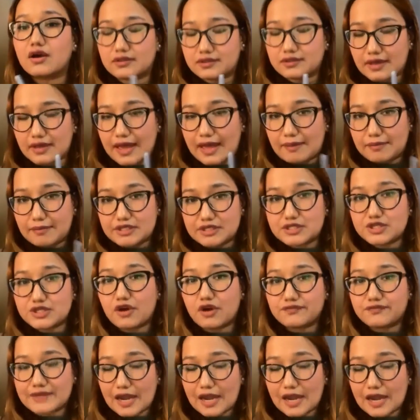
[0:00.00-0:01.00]
the ability of
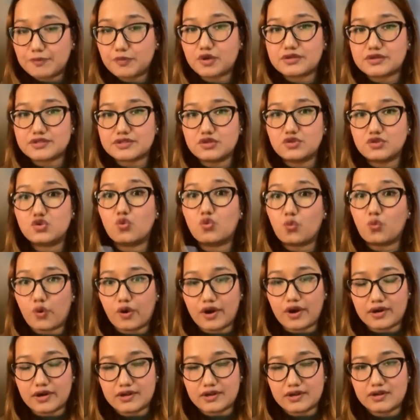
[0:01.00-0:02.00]
that person to
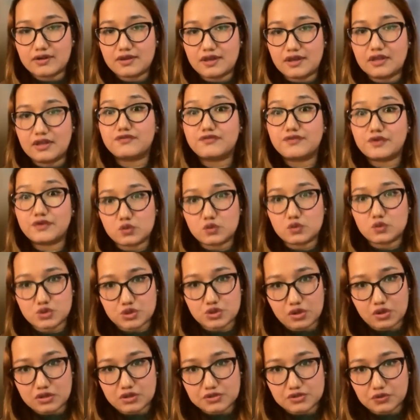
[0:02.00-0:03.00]
work in the future
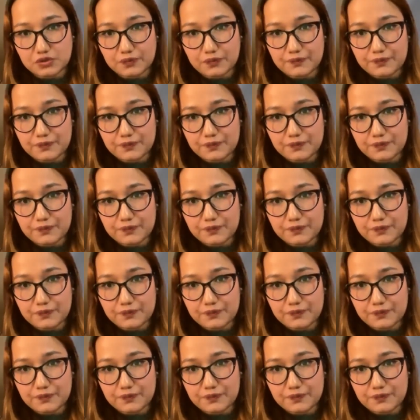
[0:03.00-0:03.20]
also